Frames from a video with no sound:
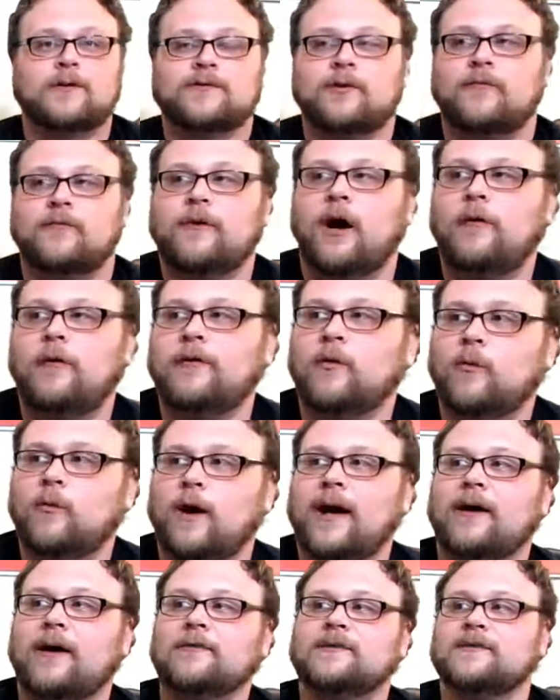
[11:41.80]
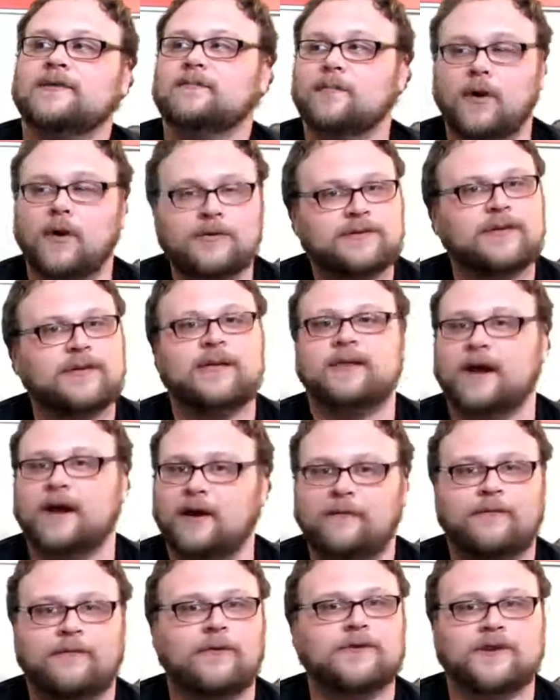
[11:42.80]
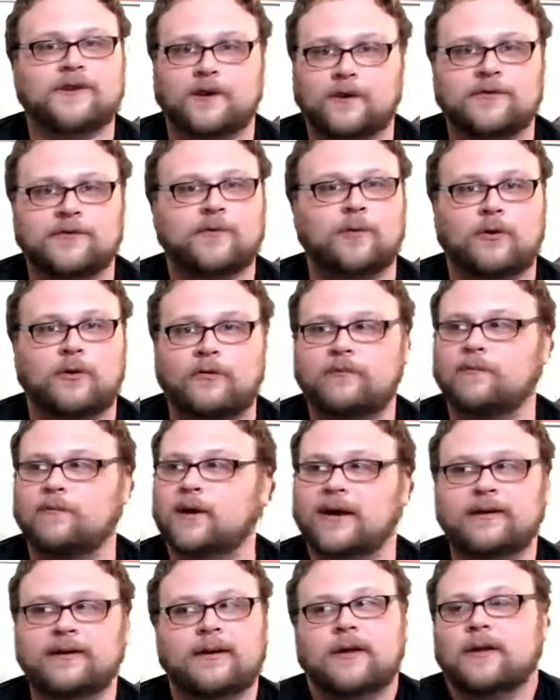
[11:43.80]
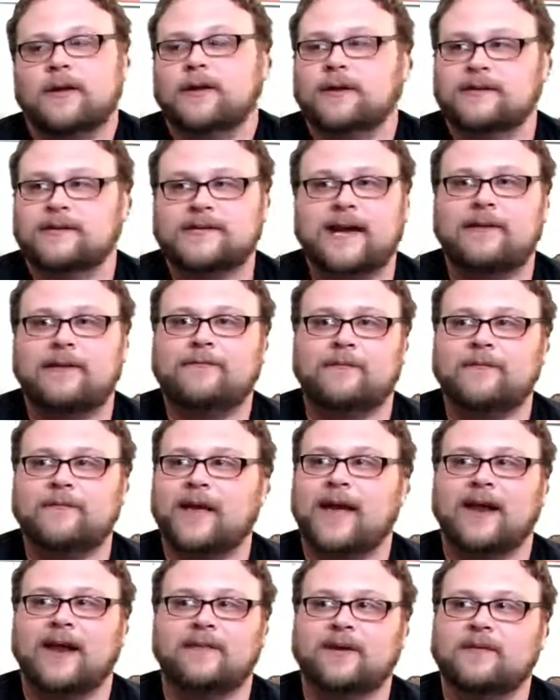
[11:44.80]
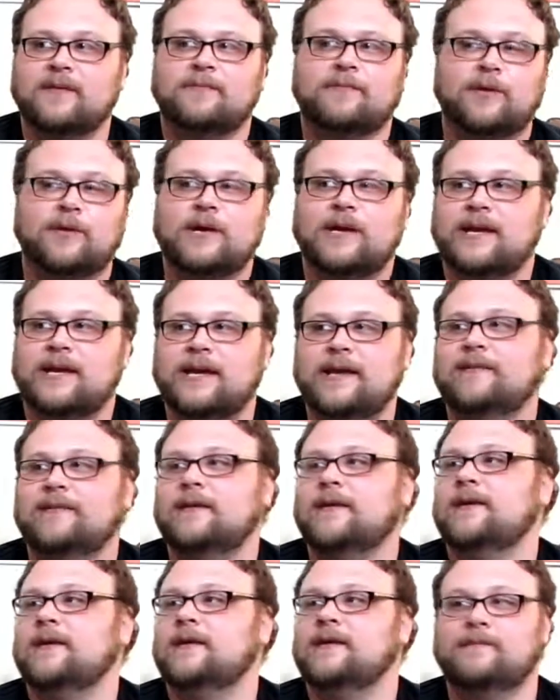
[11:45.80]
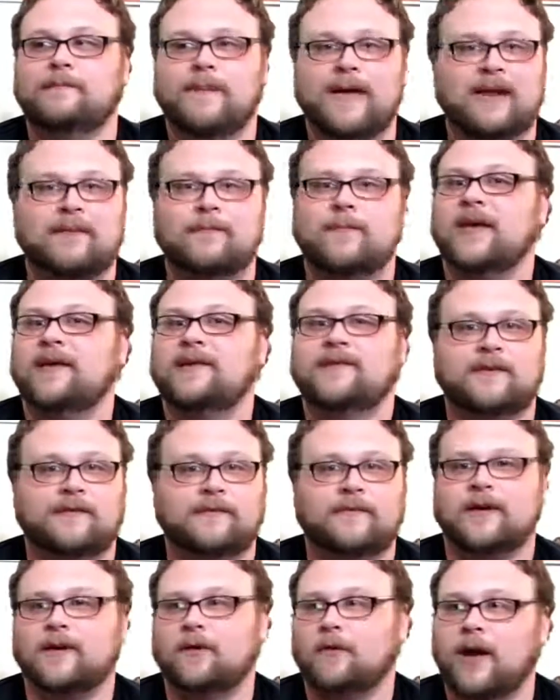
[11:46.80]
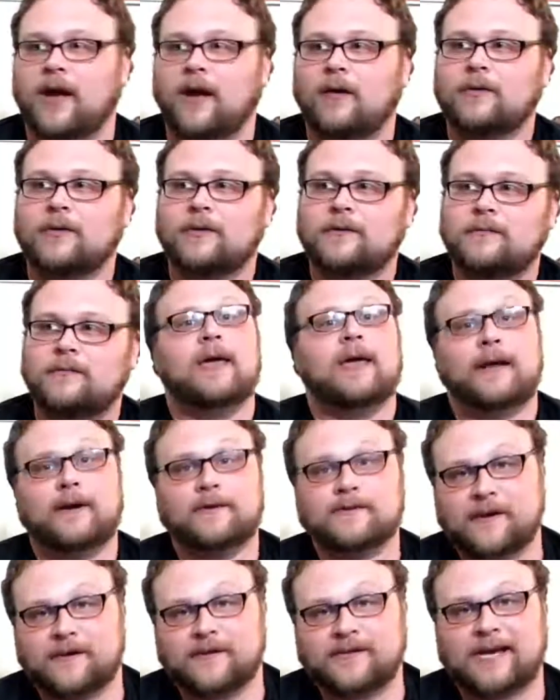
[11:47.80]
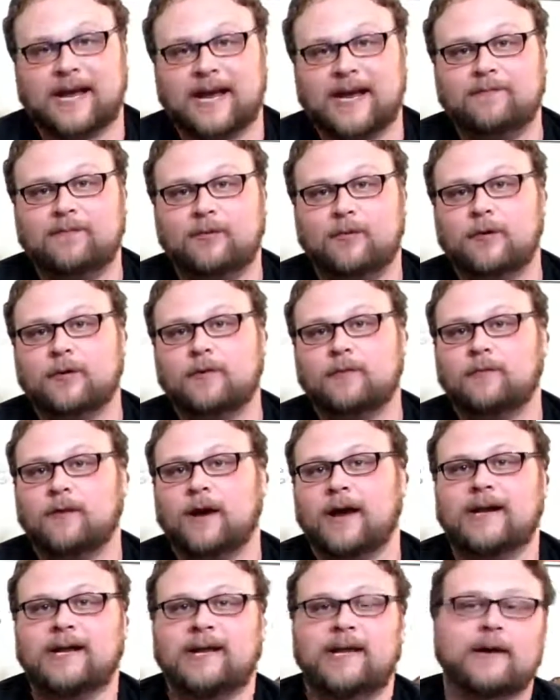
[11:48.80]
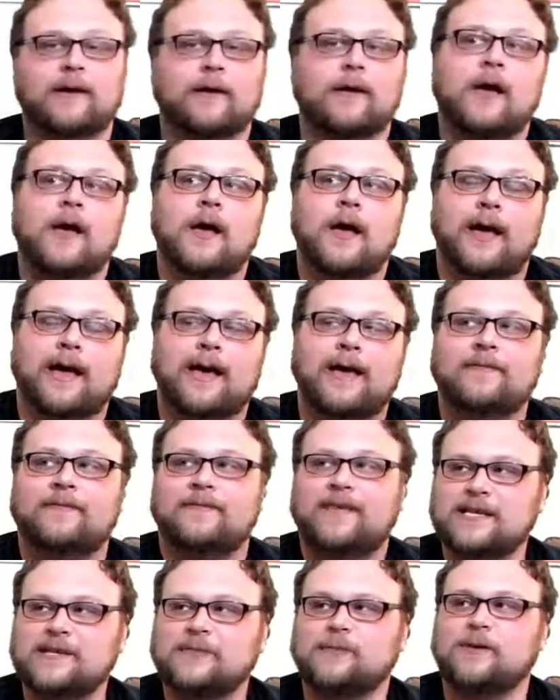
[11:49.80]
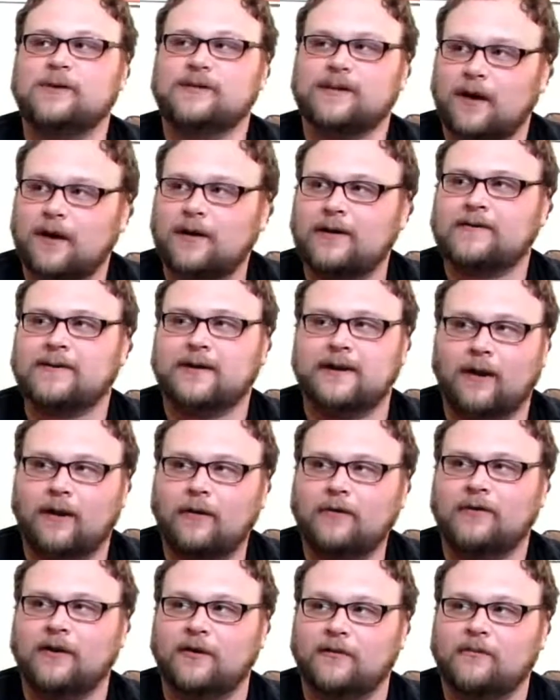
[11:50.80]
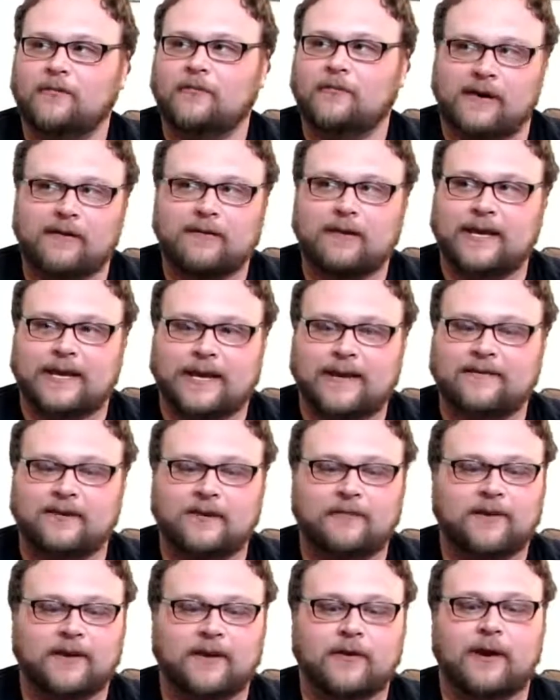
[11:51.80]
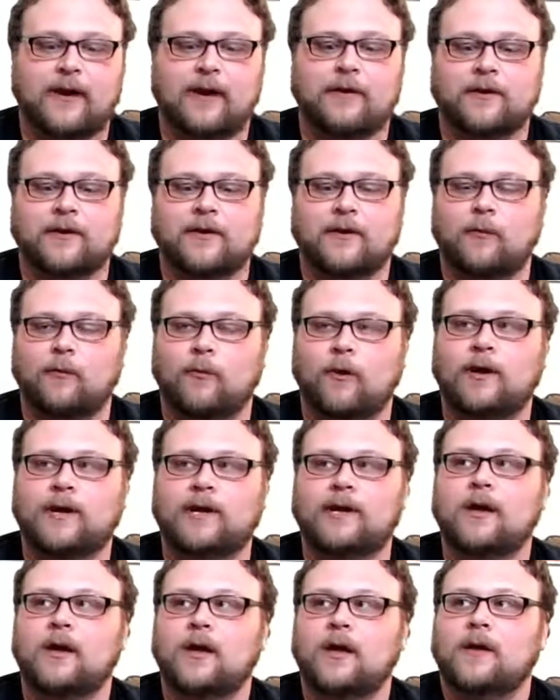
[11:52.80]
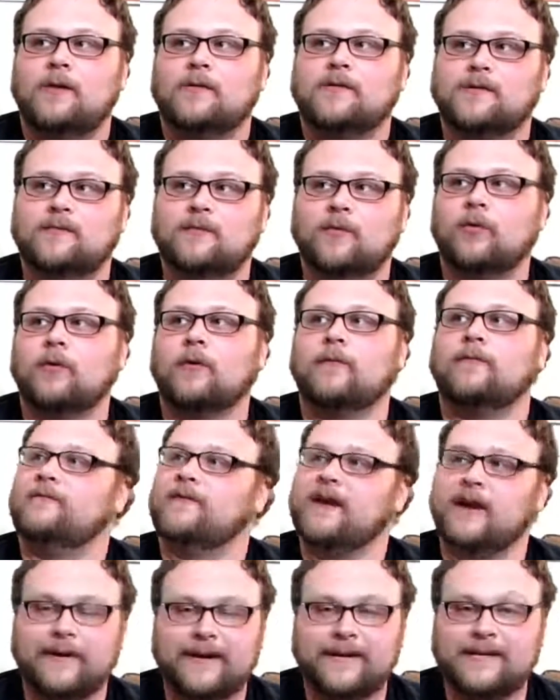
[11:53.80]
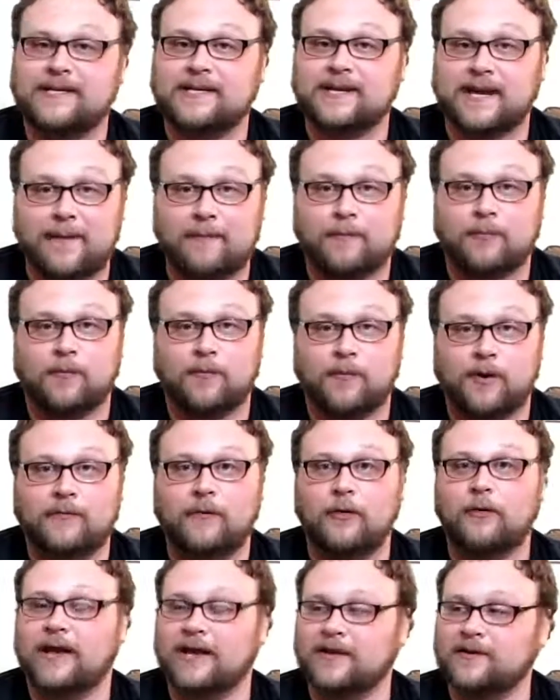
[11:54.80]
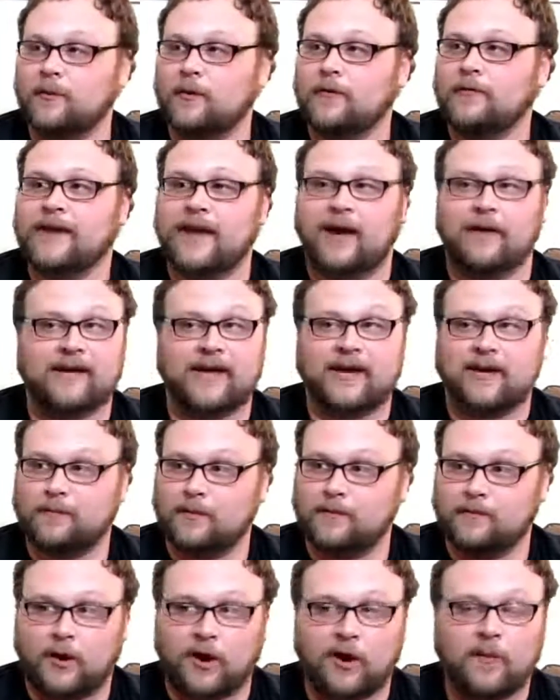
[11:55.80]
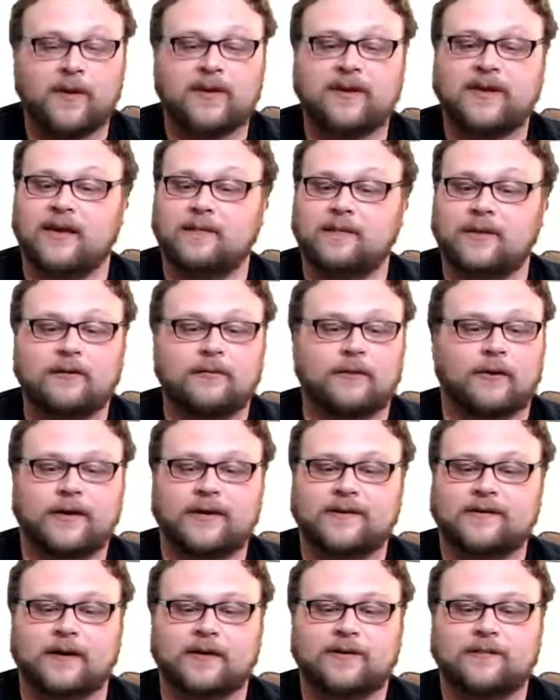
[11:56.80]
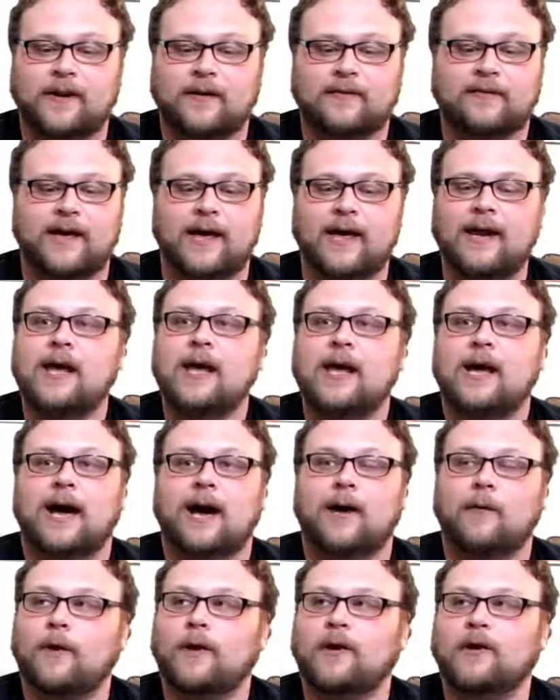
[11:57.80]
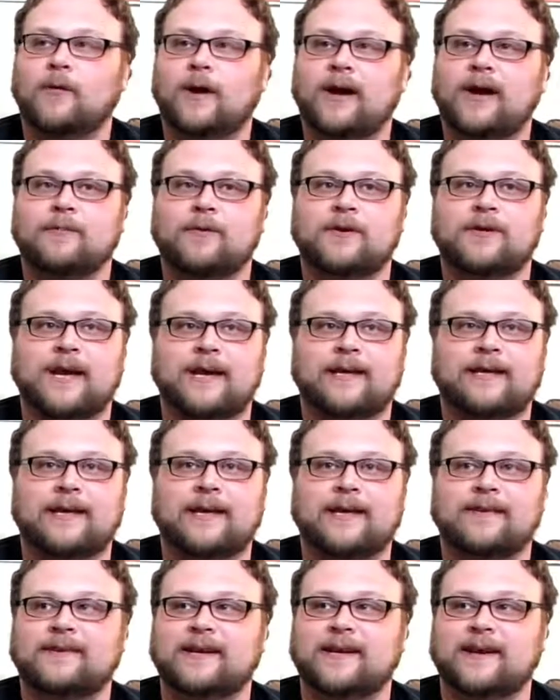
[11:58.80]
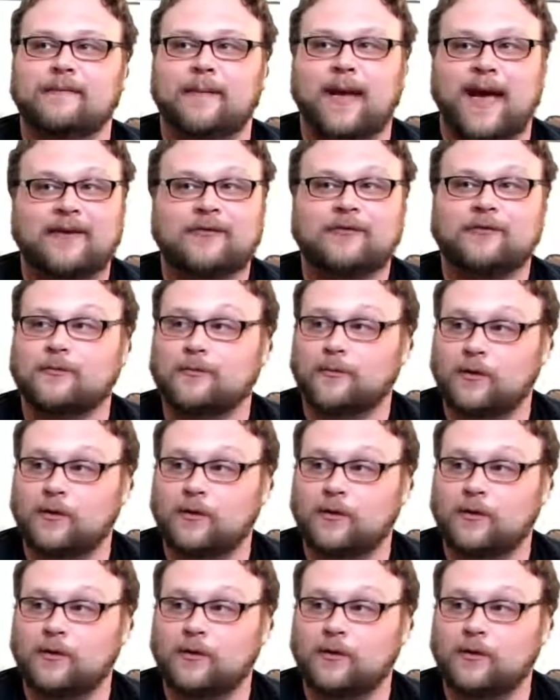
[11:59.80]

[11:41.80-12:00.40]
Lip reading: So Evolving Wilds is mostly there for Scourge Wolf, but aside from that, pretty easy mana base to figure out. Here's our sideboard right here, and this was honestly also fairly easy to figure out. I wanted some more very cheap removal. That's where Galvanic Bombardment came in. I already talked about that. I wanted a way to protect against any mass